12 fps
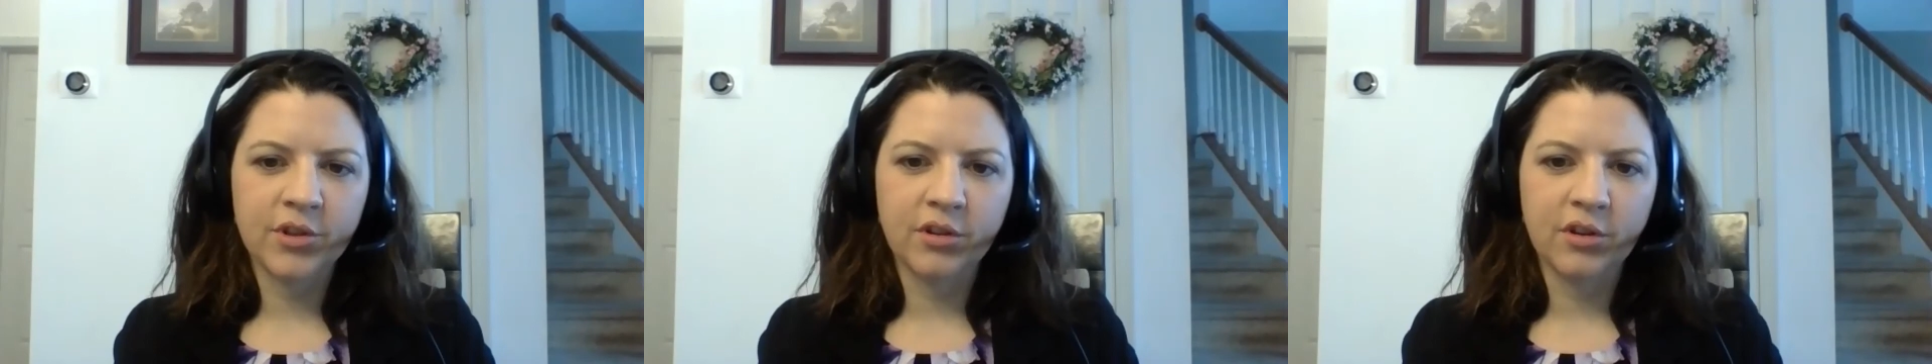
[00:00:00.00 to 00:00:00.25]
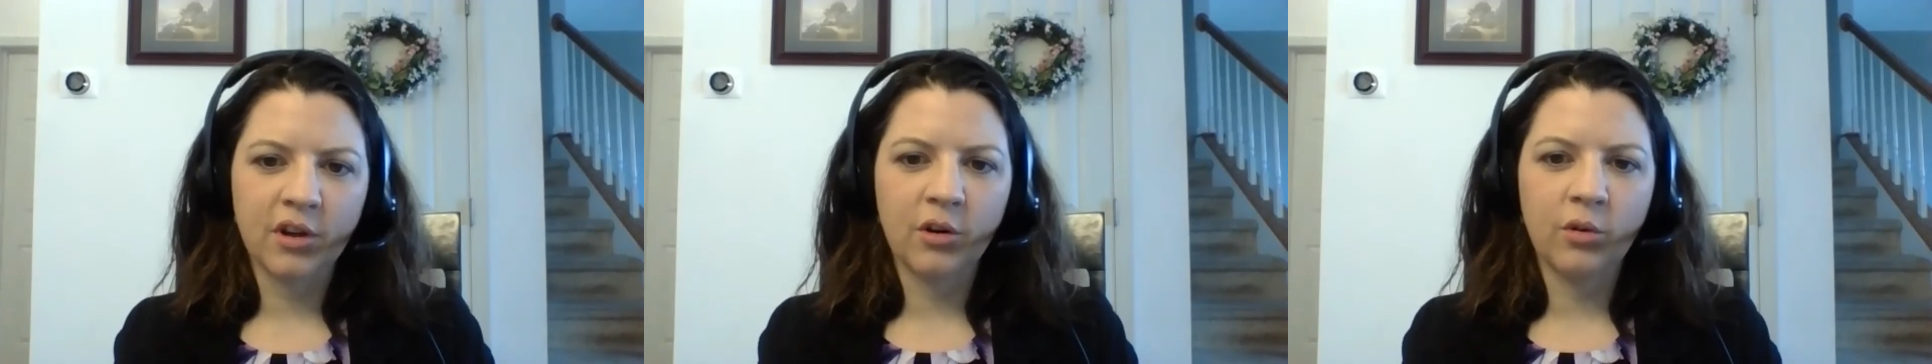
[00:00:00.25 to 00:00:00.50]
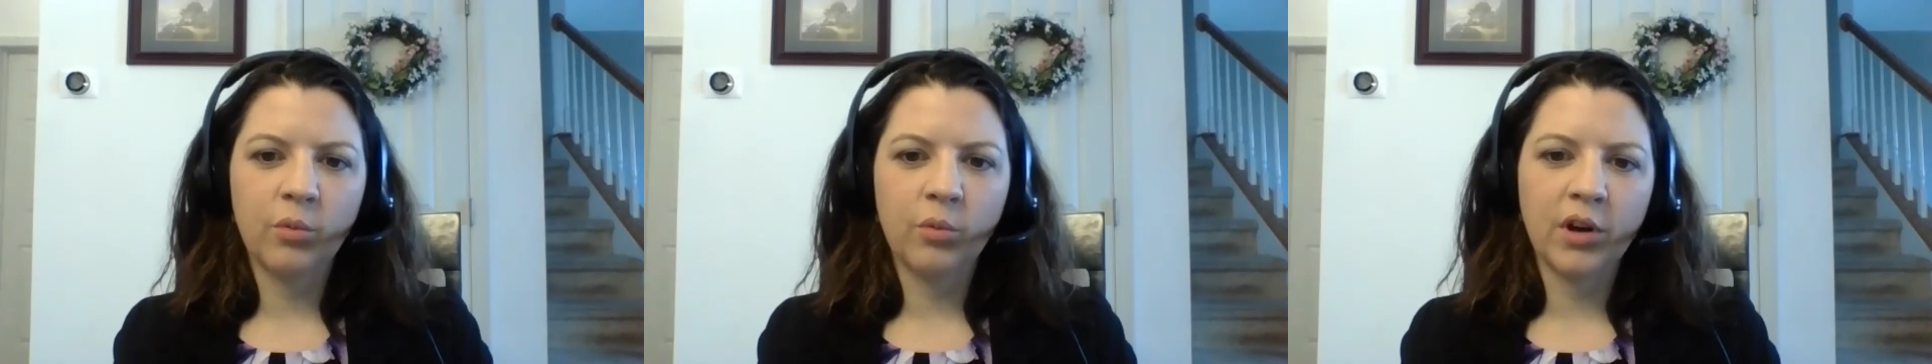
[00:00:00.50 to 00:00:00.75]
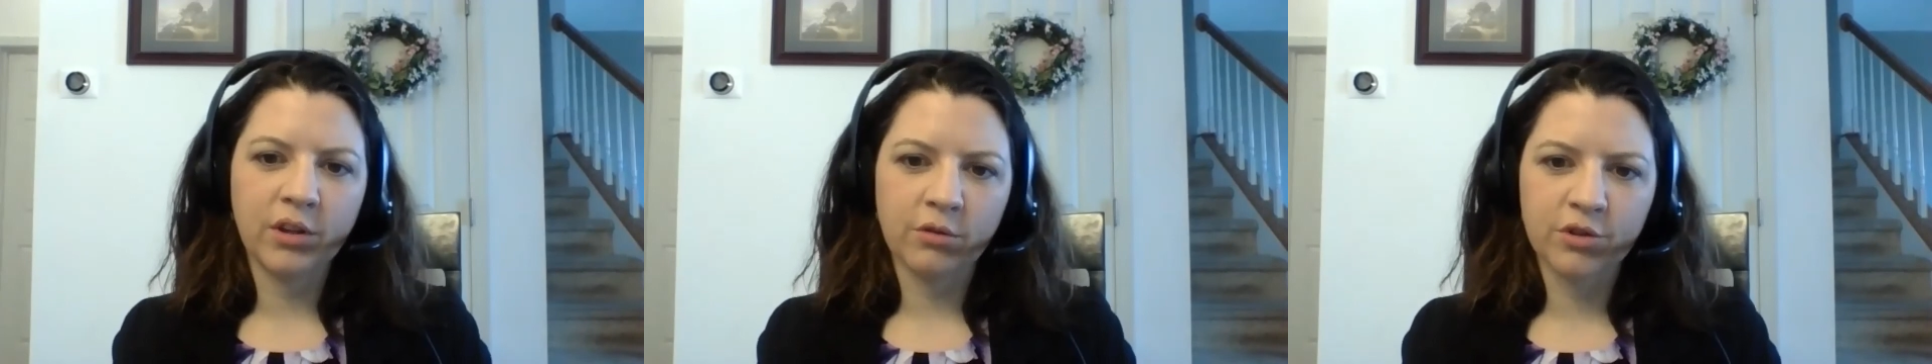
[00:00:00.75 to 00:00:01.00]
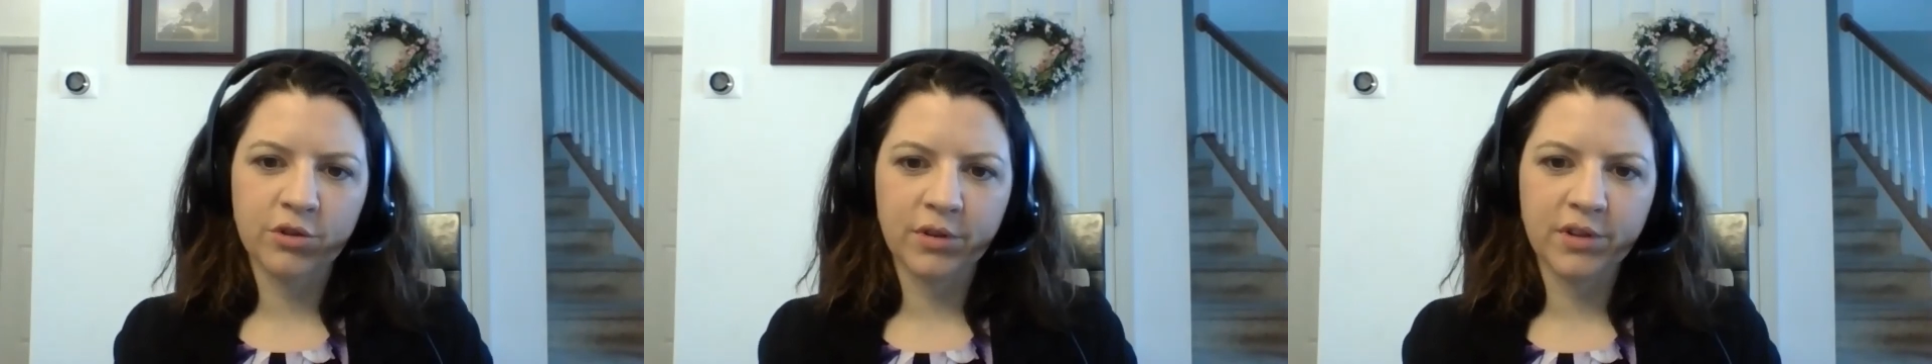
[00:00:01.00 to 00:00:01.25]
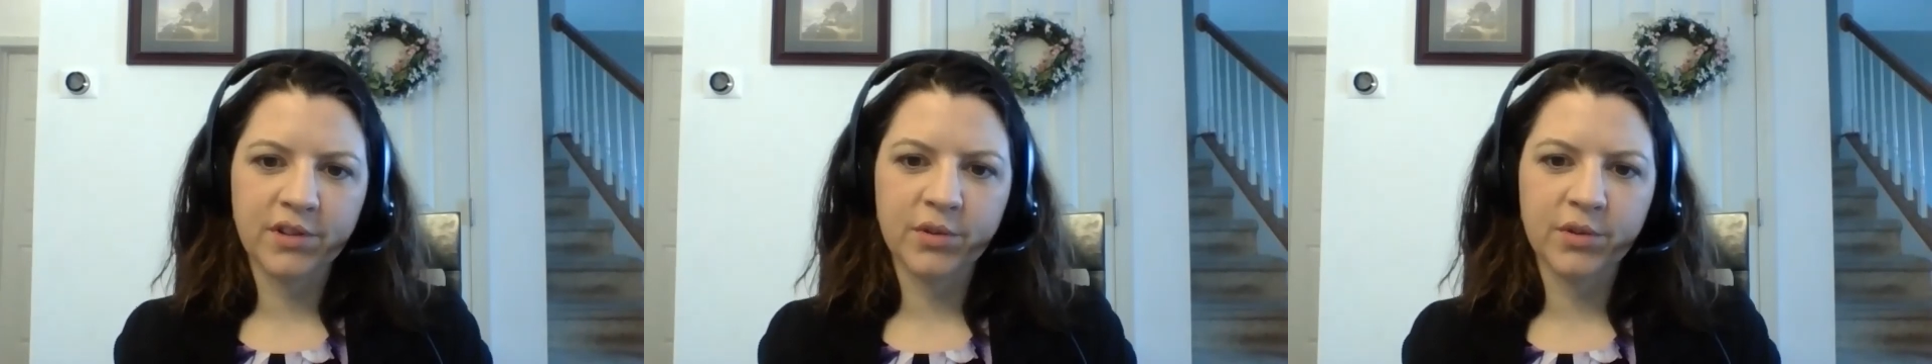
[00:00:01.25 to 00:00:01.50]
to know what your
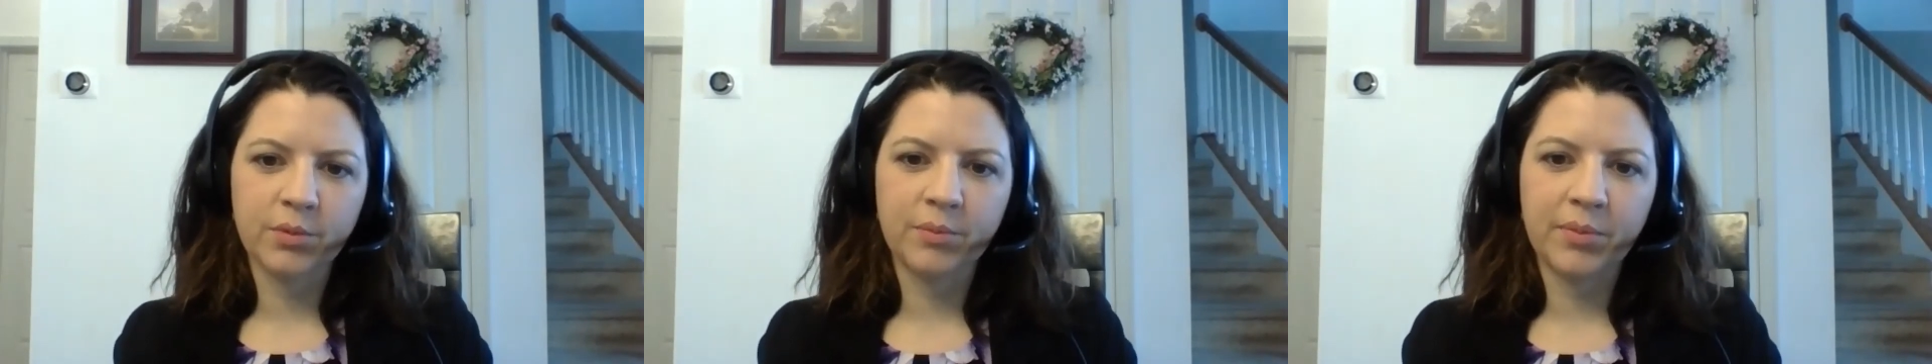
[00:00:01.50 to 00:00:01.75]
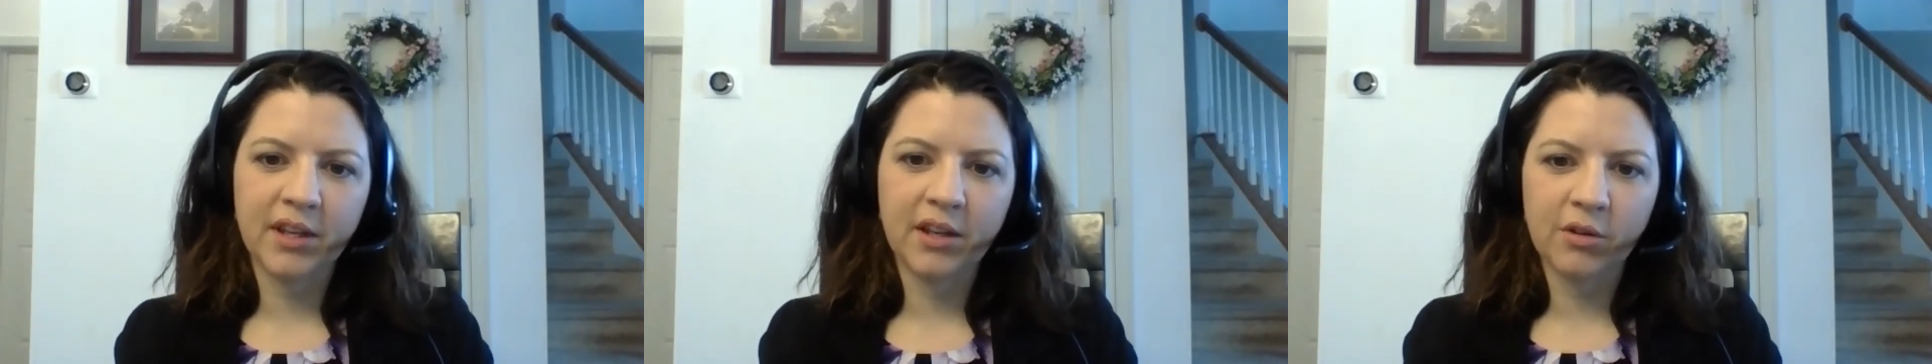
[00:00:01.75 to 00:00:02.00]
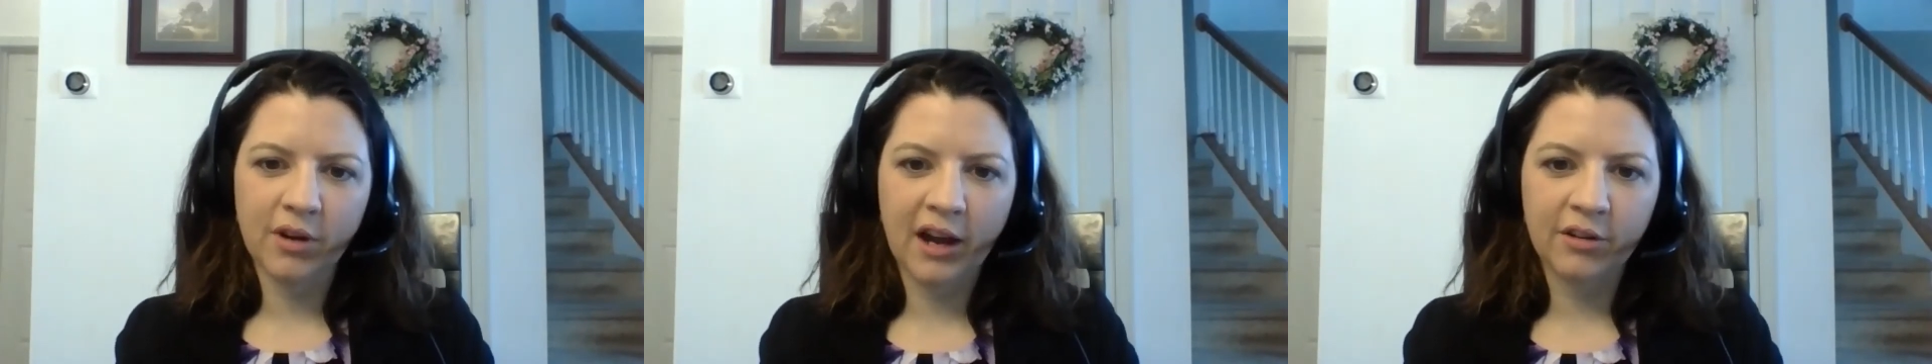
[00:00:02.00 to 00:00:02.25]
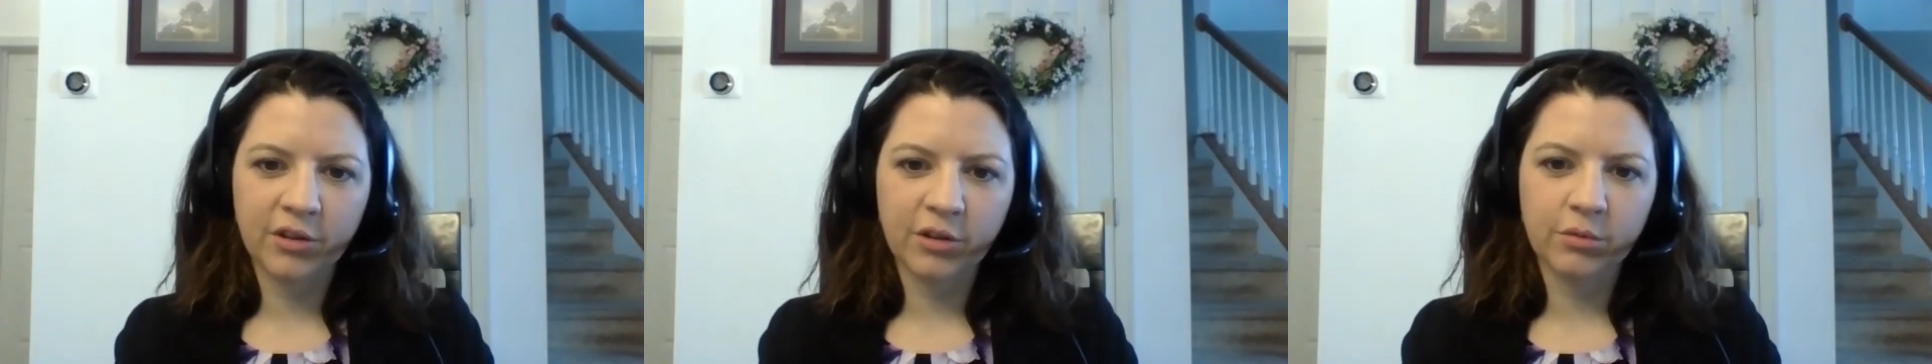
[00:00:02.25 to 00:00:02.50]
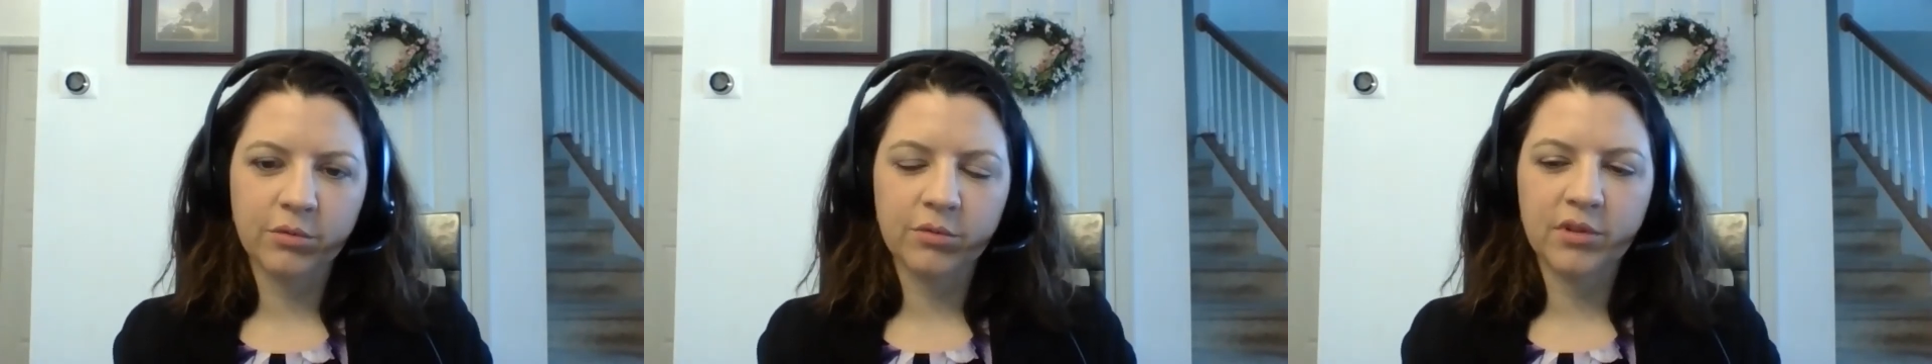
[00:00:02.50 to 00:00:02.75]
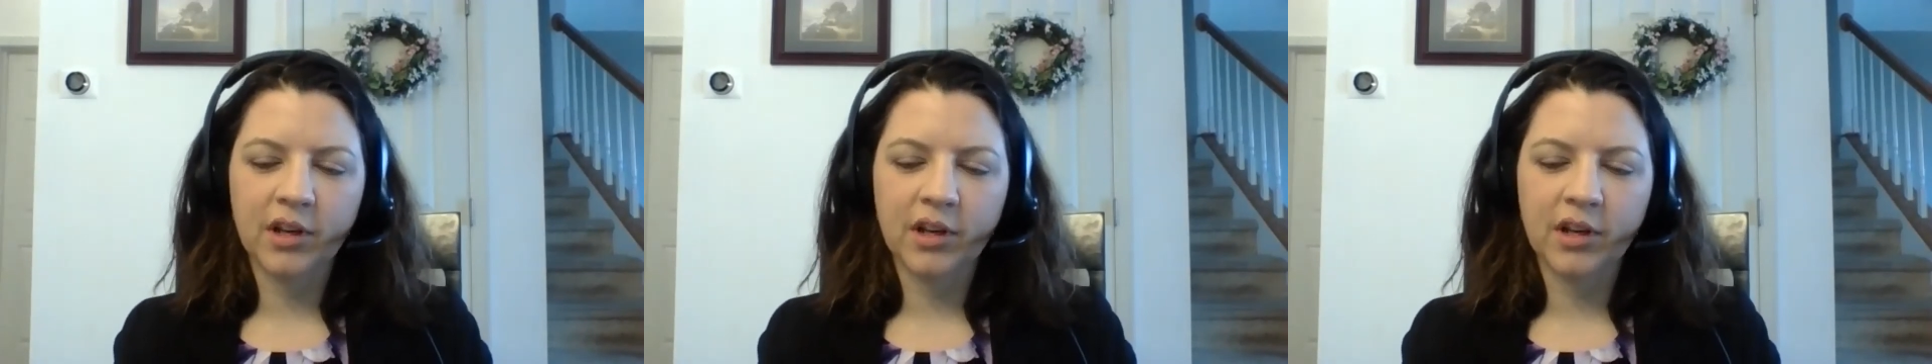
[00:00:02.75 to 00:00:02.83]
choices would be or how you'd